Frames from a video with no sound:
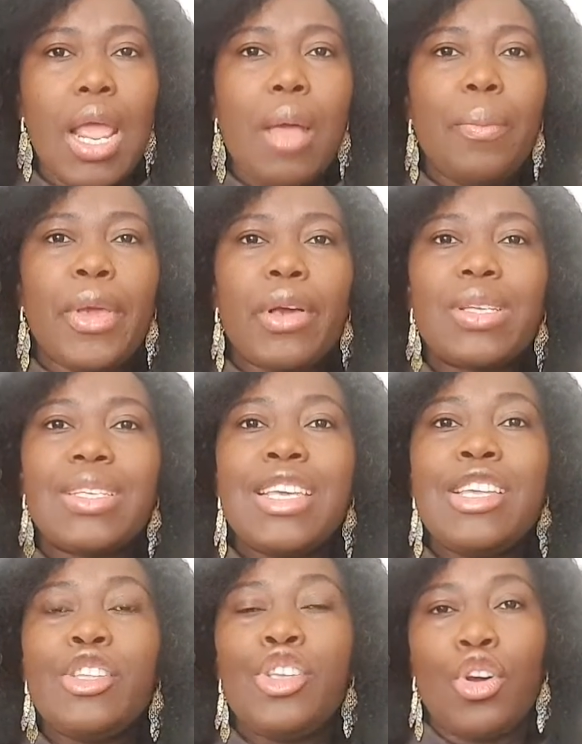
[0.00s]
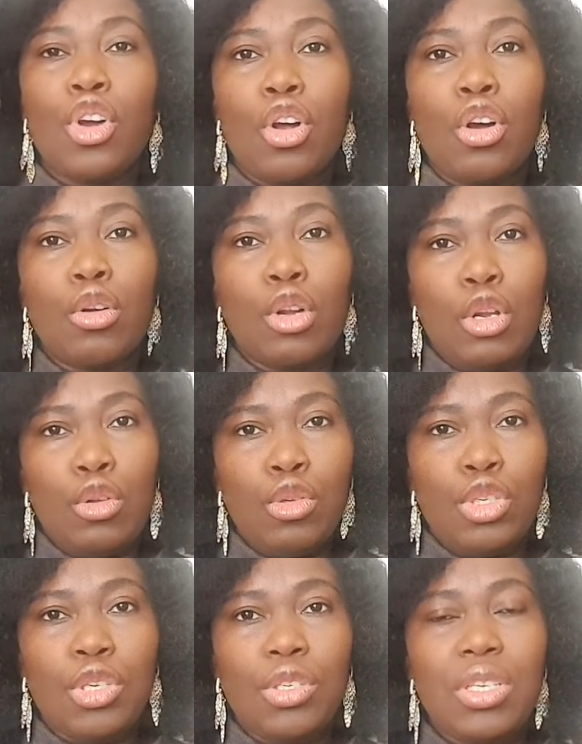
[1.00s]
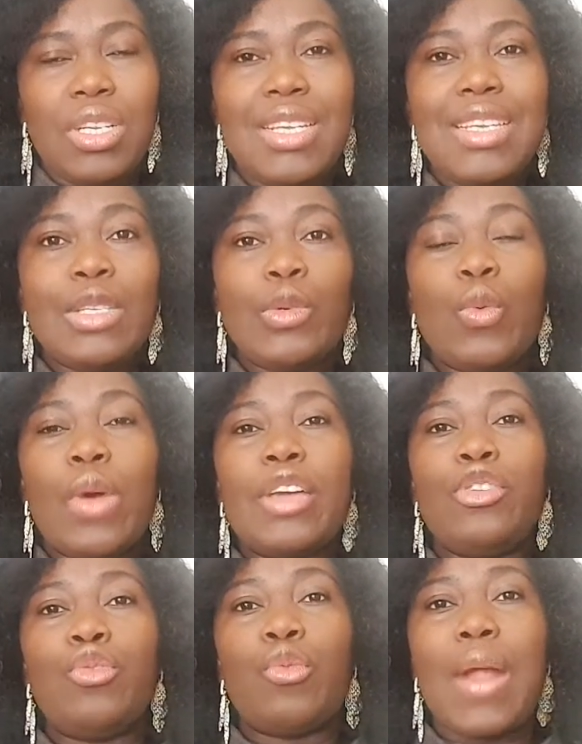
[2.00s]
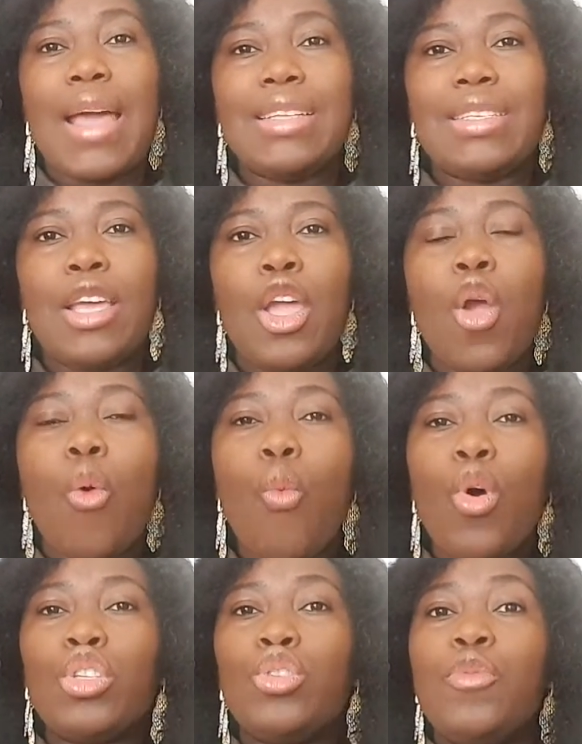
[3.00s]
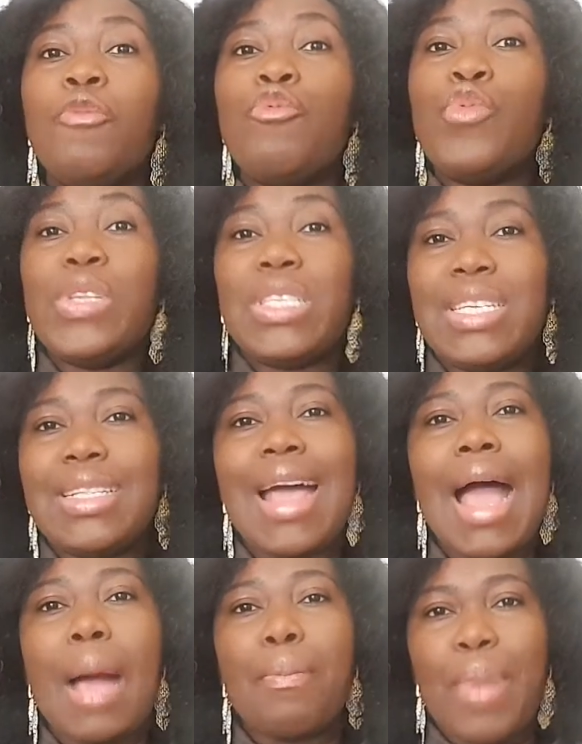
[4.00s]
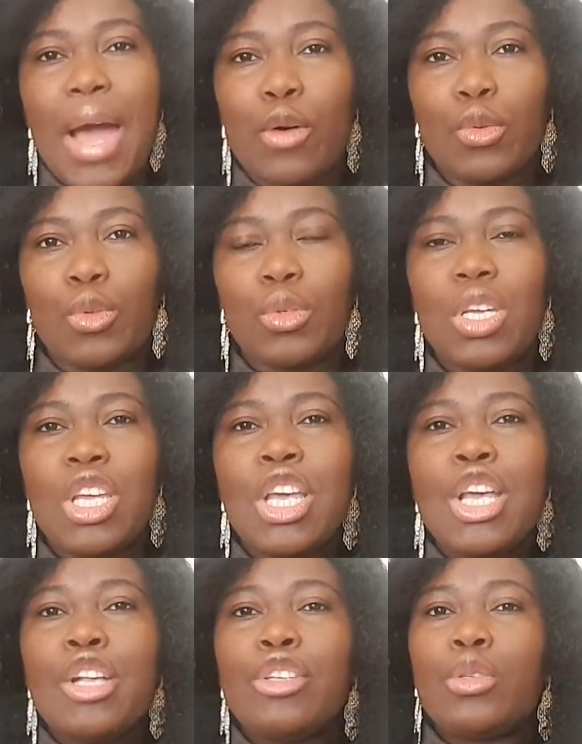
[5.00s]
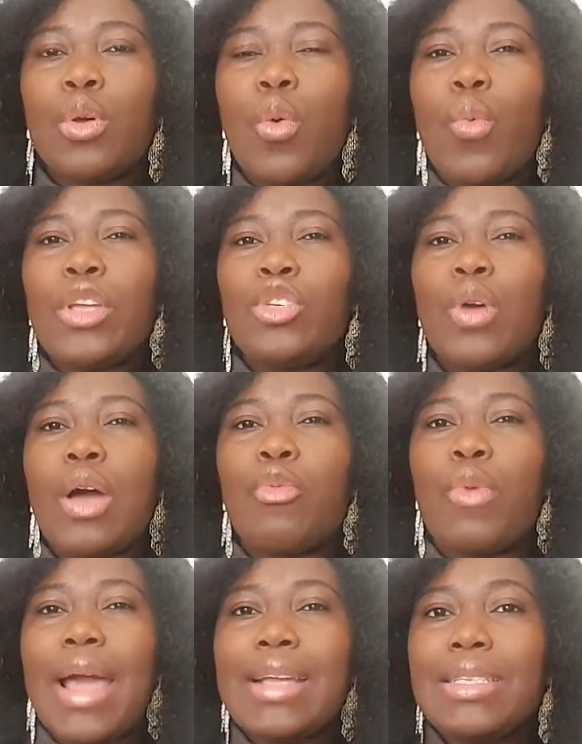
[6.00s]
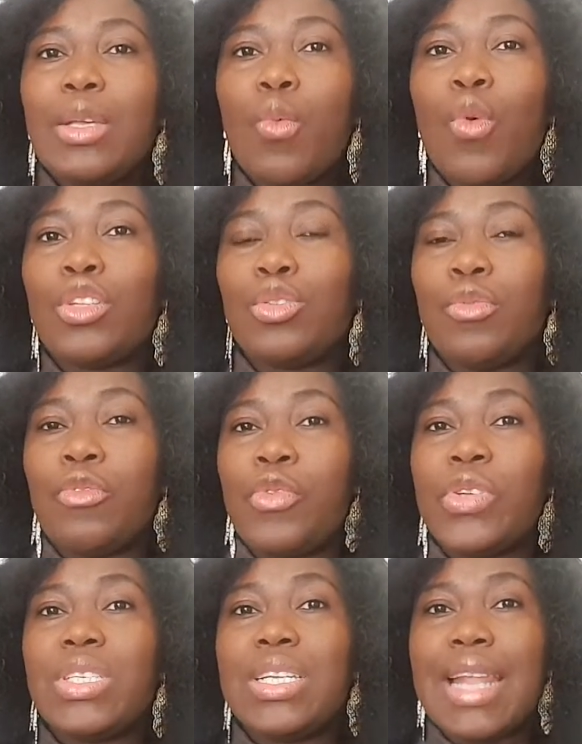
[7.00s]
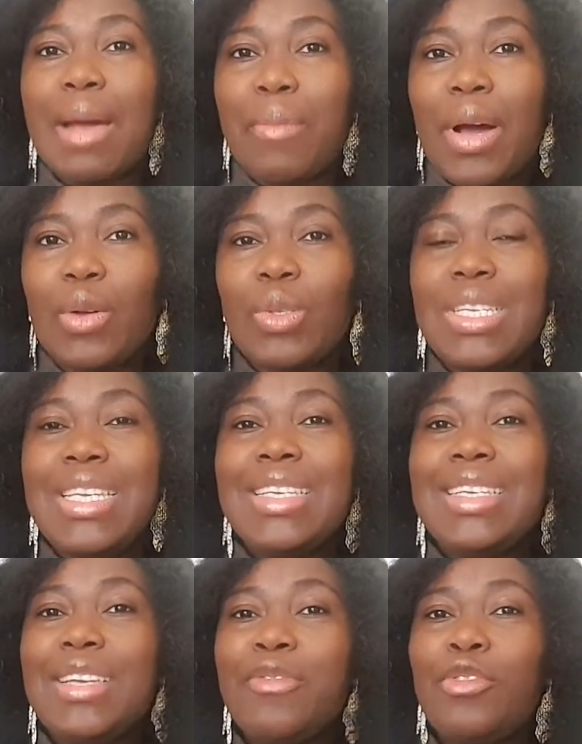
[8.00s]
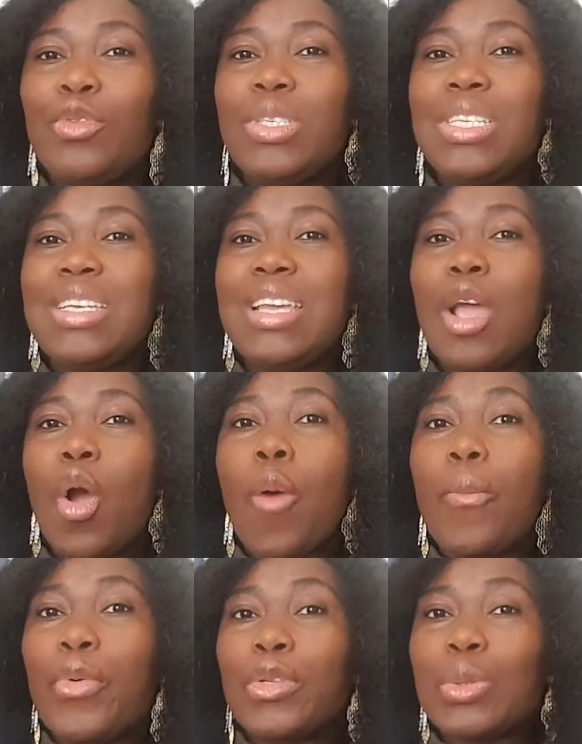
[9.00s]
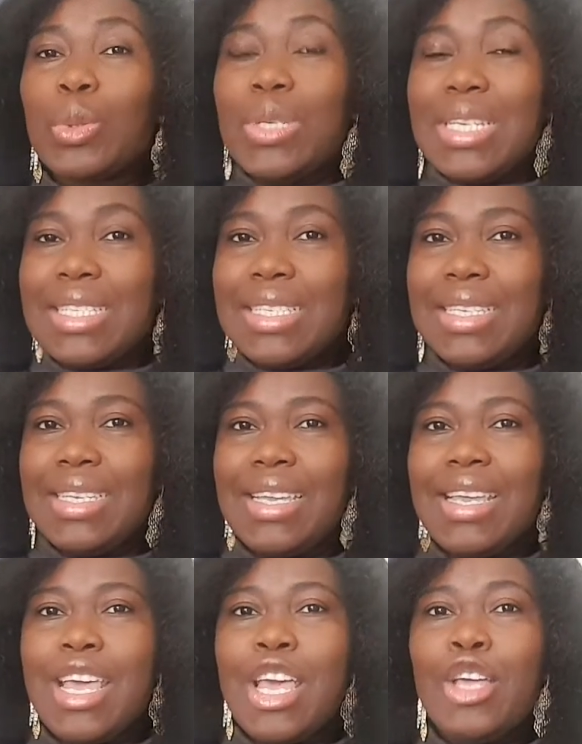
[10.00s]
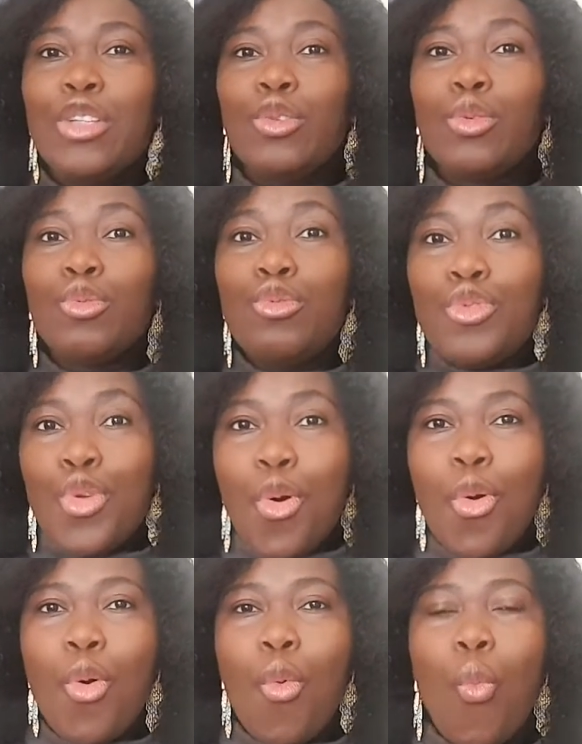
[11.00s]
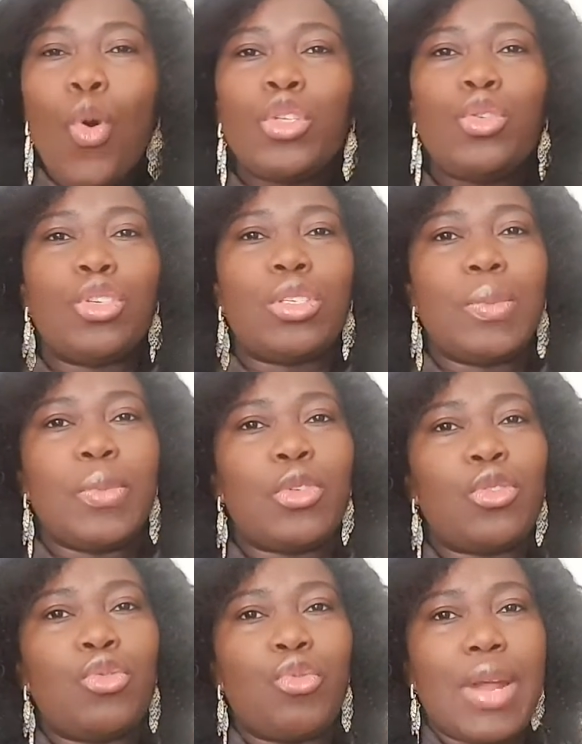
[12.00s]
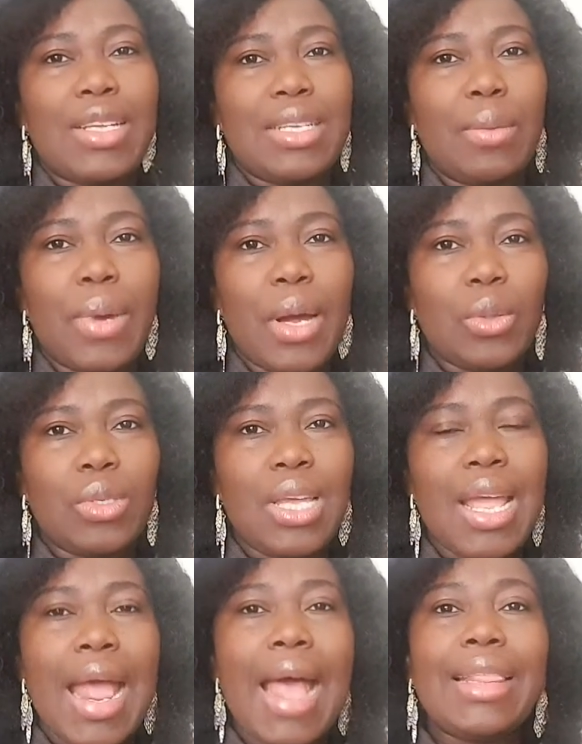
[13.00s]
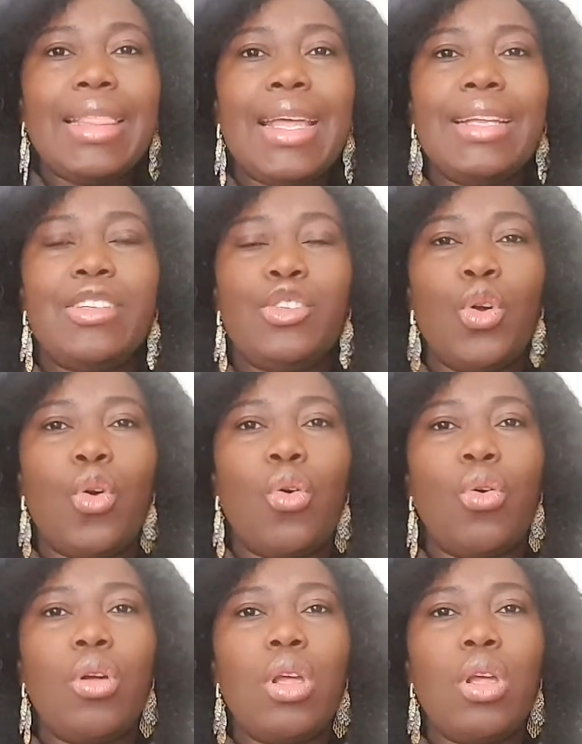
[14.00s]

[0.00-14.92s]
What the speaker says: because in your conclusion is where you write what you've written about. So when you are writing what you've written about, it gives you the opportunity to know what you're supposed to write about, and then your